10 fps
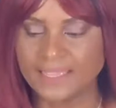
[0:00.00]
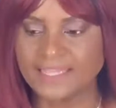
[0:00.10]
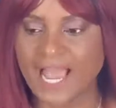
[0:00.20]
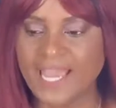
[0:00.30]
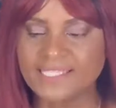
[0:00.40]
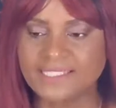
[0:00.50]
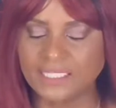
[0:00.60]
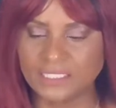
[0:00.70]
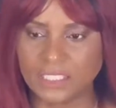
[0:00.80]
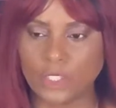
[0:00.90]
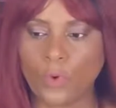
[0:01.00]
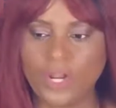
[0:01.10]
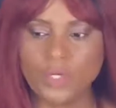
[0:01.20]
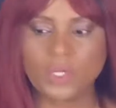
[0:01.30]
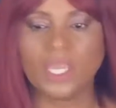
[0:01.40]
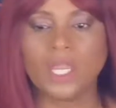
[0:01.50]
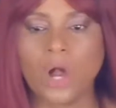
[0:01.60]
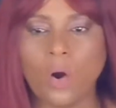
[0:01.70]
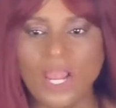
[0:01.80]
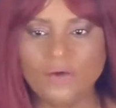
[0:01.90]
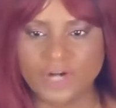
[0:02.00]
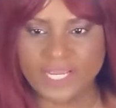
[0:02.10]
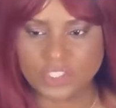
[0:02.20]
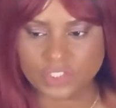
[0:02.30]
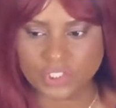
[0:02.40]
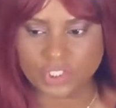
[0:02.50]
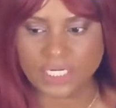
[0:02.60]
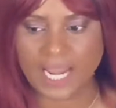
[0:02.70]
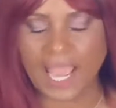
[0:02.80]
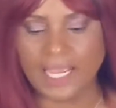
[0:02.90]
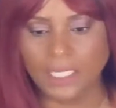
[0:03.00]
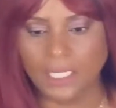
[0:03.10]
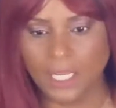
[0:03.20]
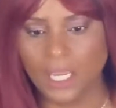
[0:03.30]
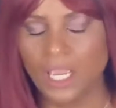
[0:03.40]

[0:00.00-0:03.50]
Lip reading: That is the link where you can go and register tonight.